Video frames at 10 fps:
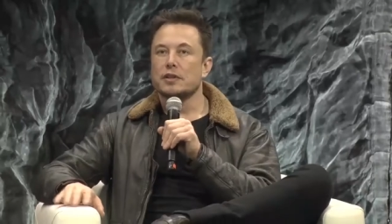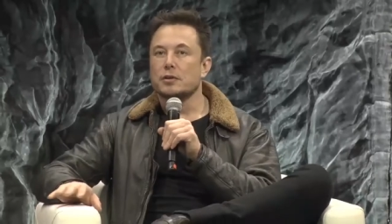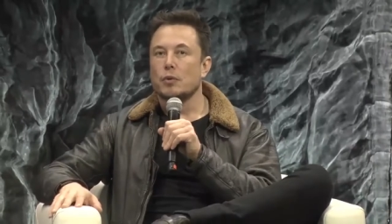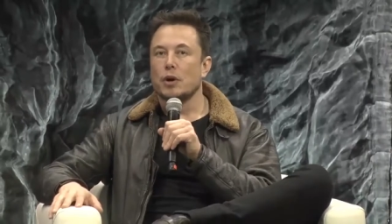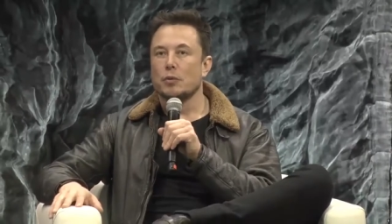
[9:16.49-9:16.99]
is
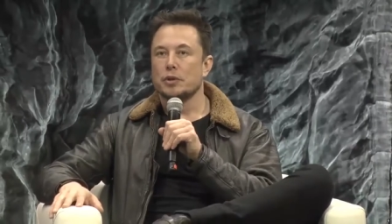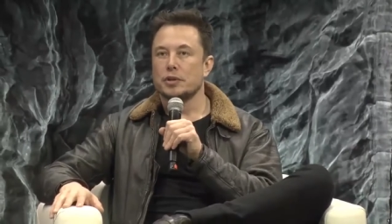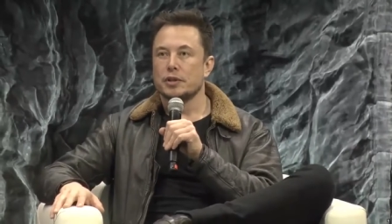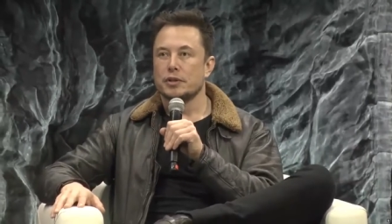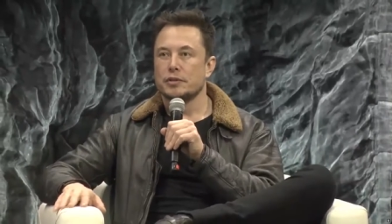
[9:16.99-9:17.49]
one which
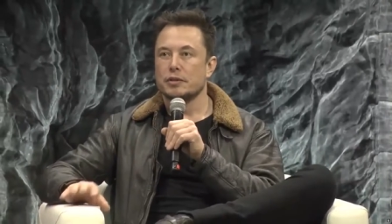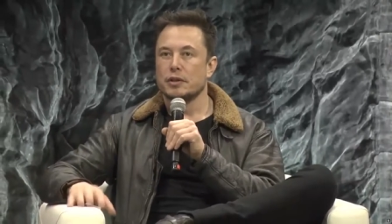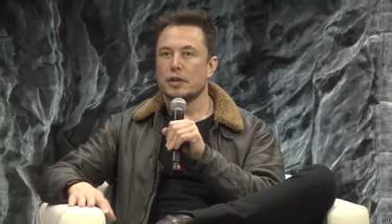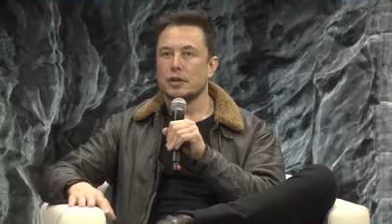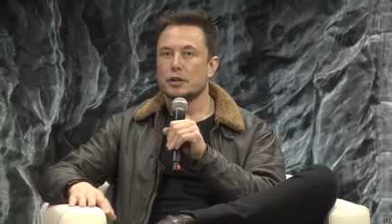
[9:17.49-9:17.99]
is
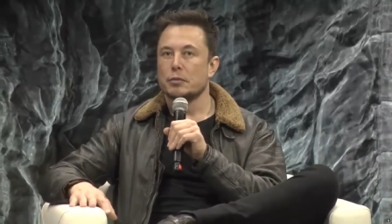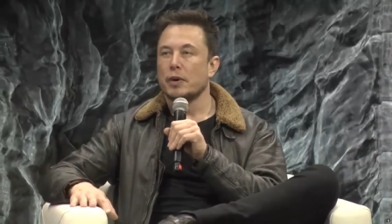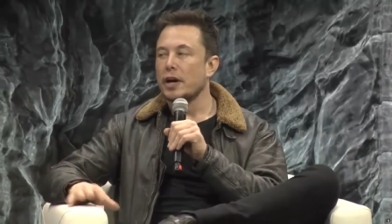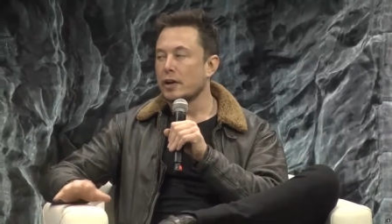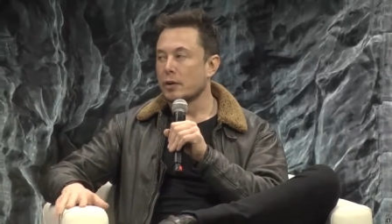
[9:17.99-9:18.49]

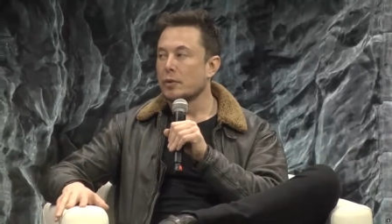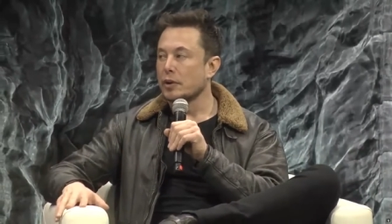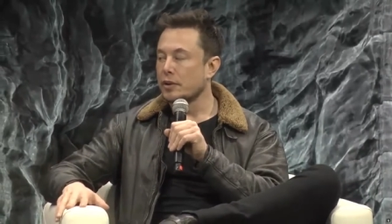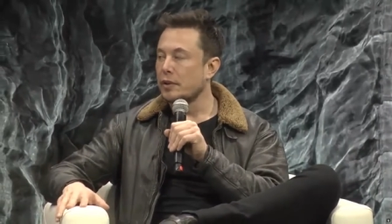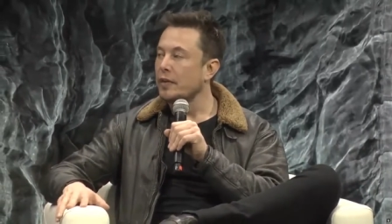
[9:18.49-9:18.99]
symbiotic
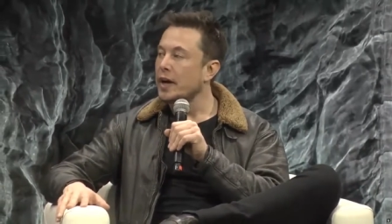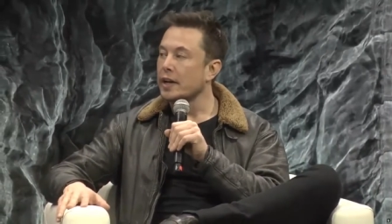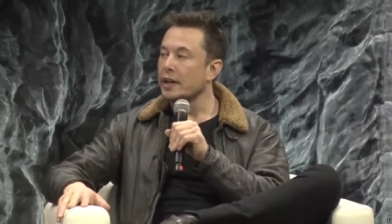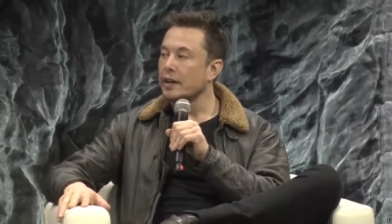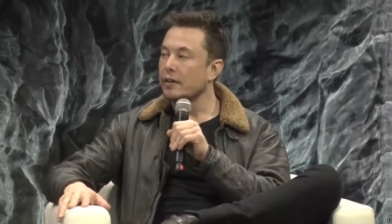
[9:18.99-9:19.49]
with
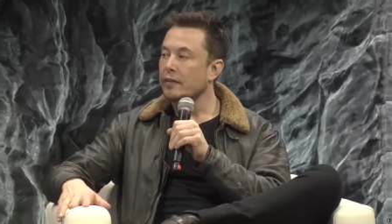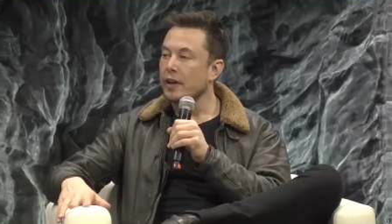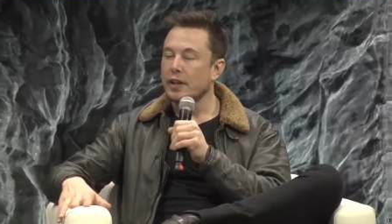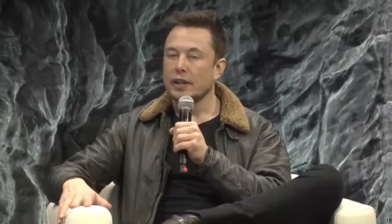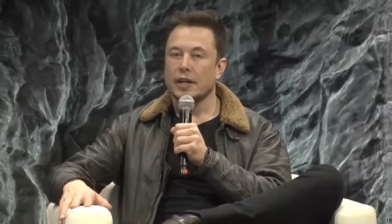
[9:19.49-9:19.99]
humanity.
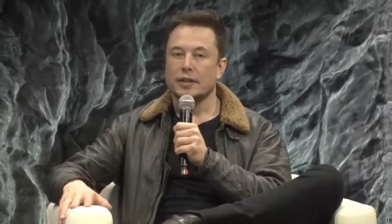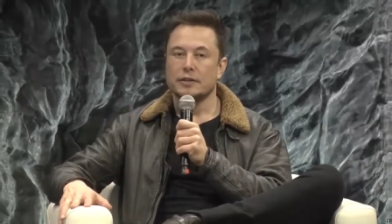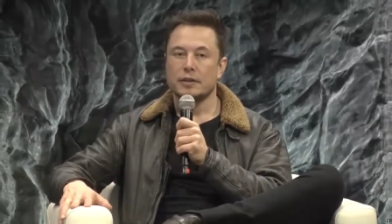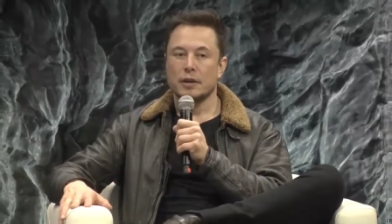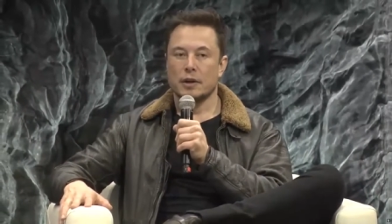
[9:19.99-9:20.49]
I think
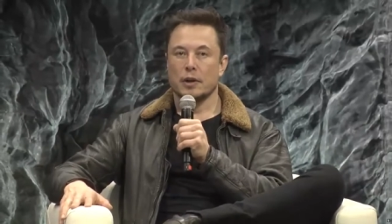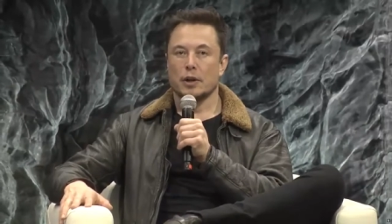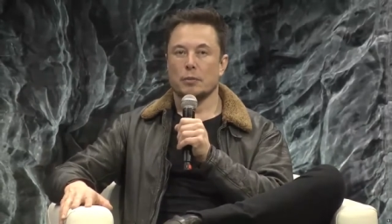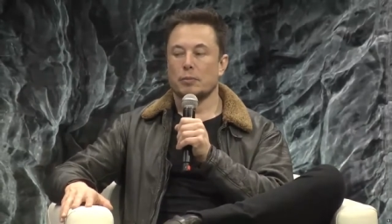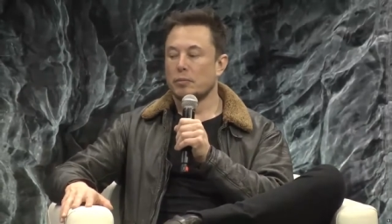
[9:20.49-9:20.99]
that's
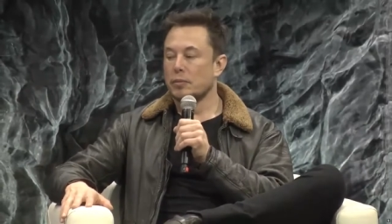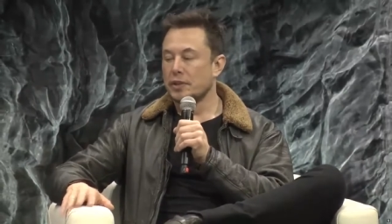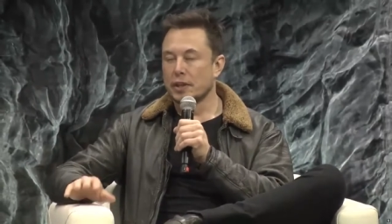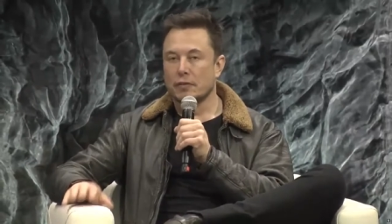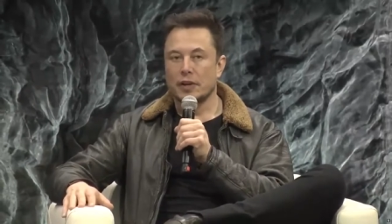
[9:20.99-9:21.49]
the
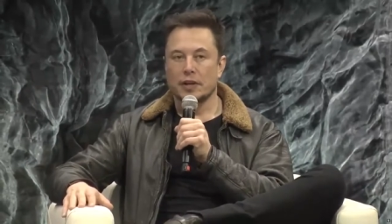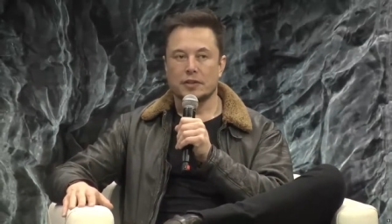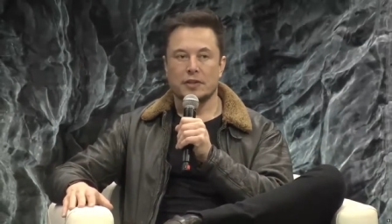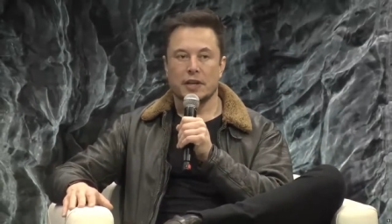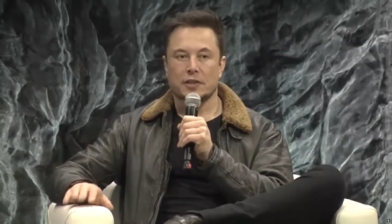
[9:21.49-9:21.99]
single
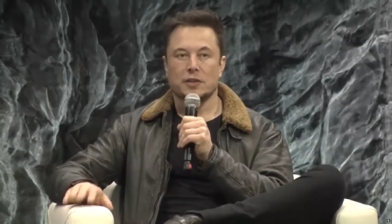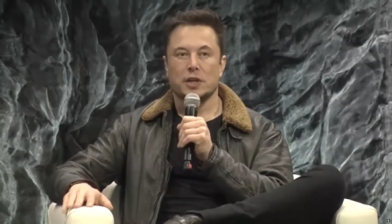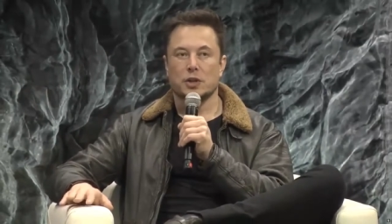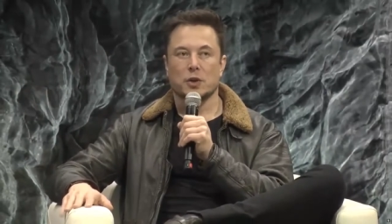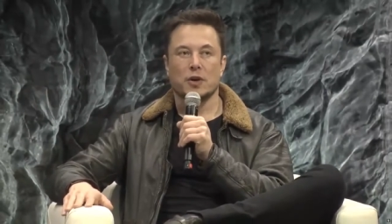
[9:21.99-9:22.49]
biggest
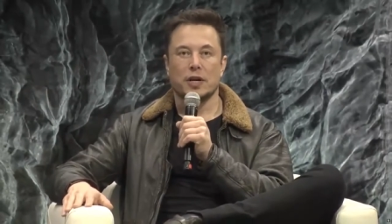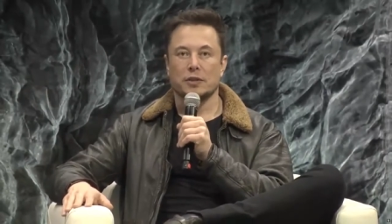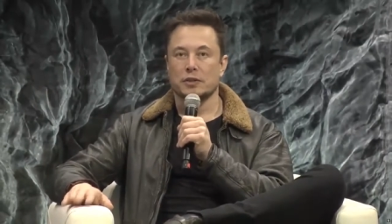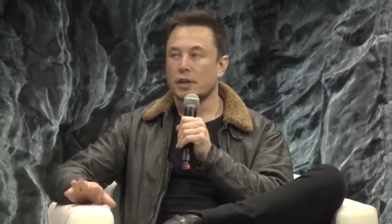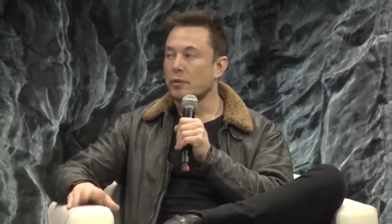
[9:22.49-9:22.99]
existential
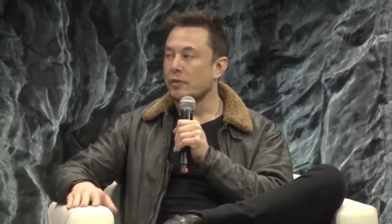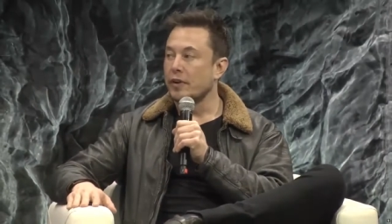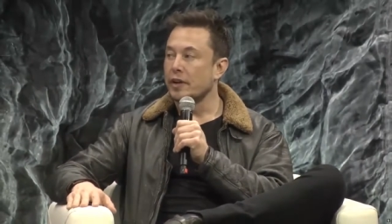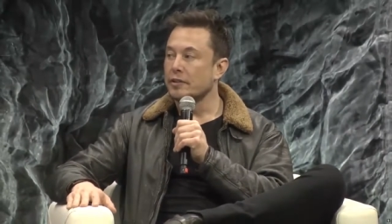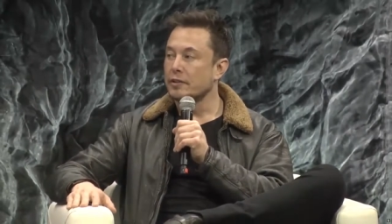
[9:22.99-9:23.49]
crisis that we
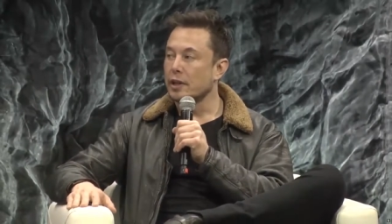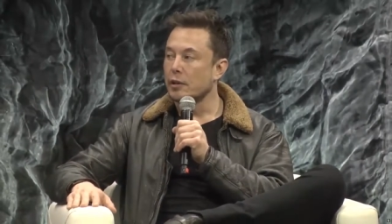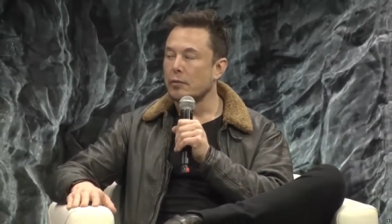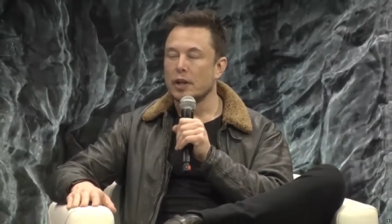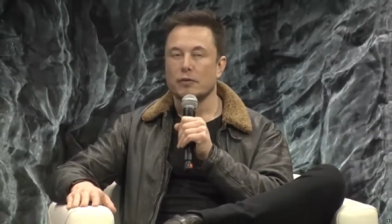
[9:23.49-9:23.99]
face, and the,
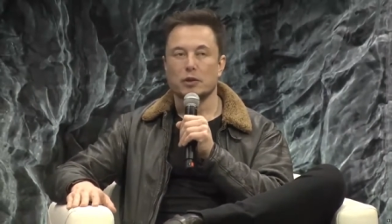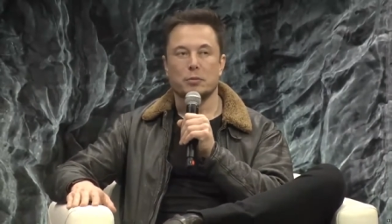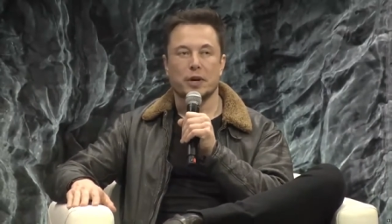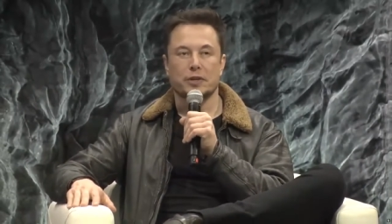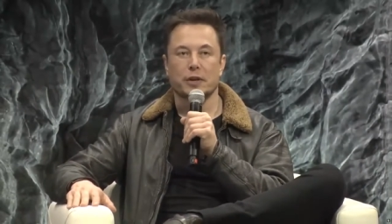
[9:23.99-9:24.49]
and the most
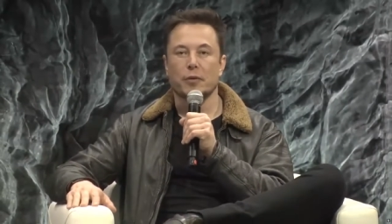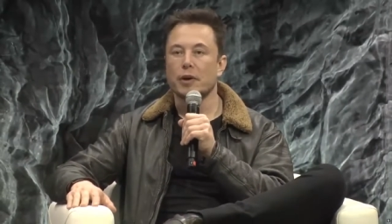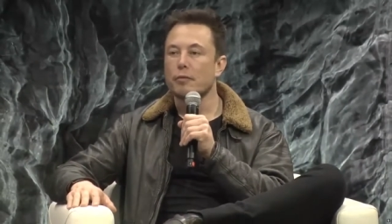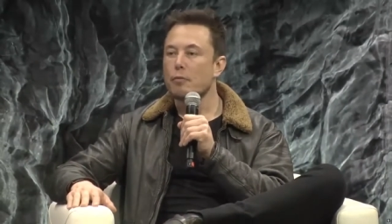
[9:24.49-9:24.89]
pressing one.